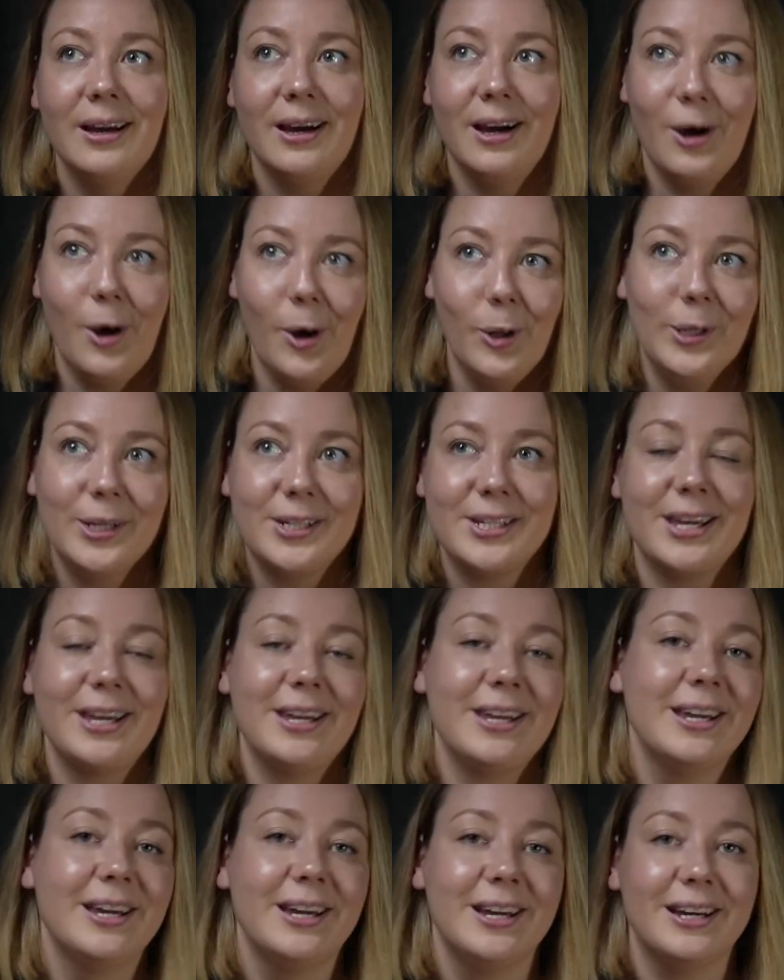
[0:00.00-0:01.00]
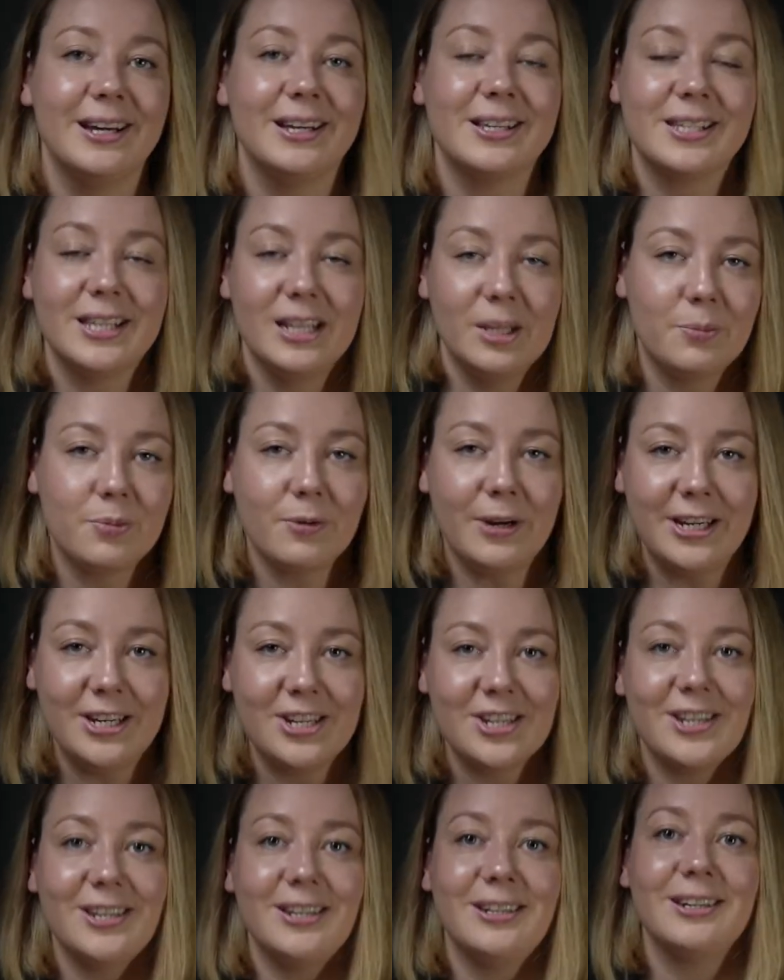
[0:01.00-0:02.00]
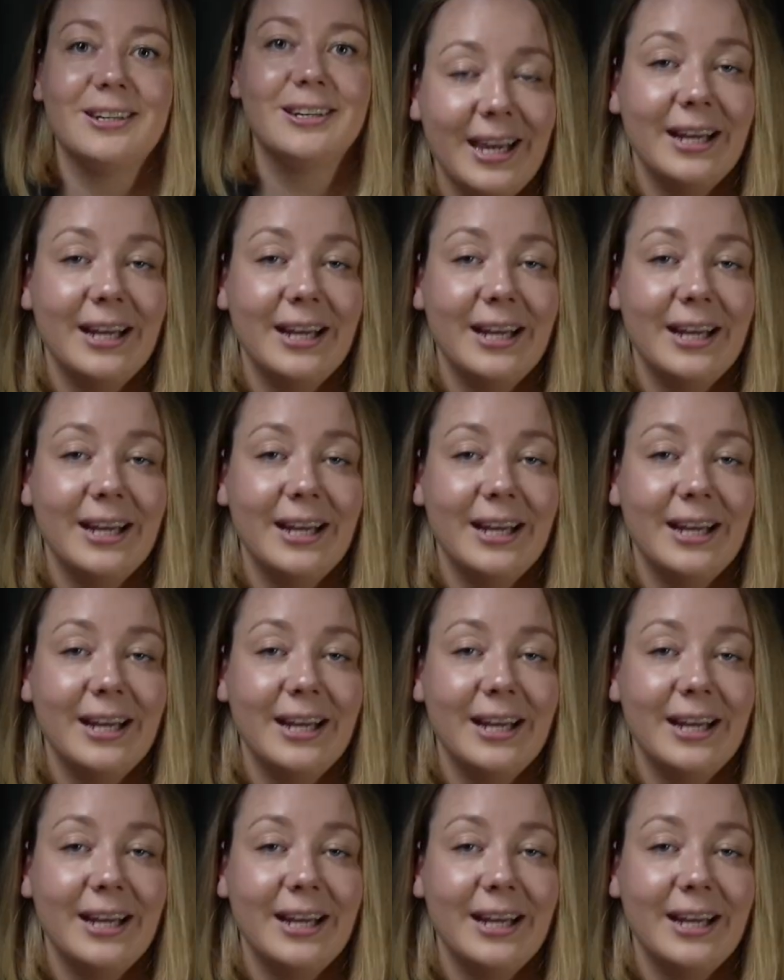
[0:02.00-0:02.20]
a holiday, a celebration.